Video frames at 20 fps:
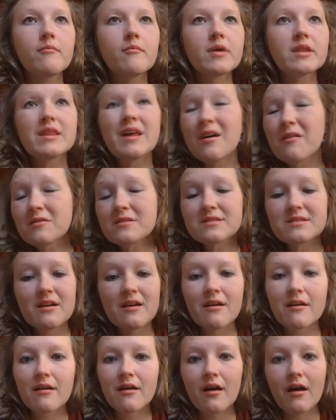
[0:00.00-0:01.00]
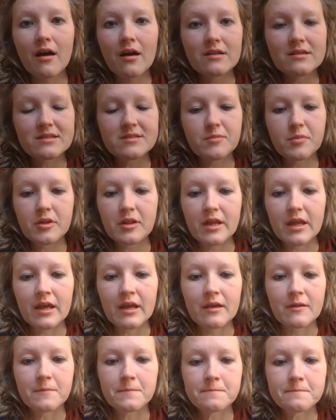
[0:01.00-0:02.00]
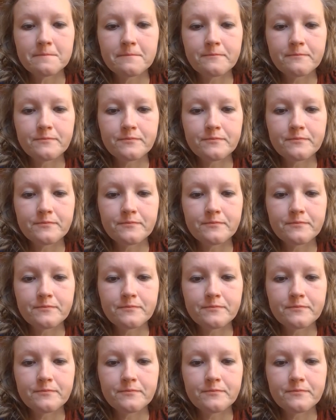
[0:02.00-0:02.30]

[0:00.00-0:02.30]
But that was not God's plan.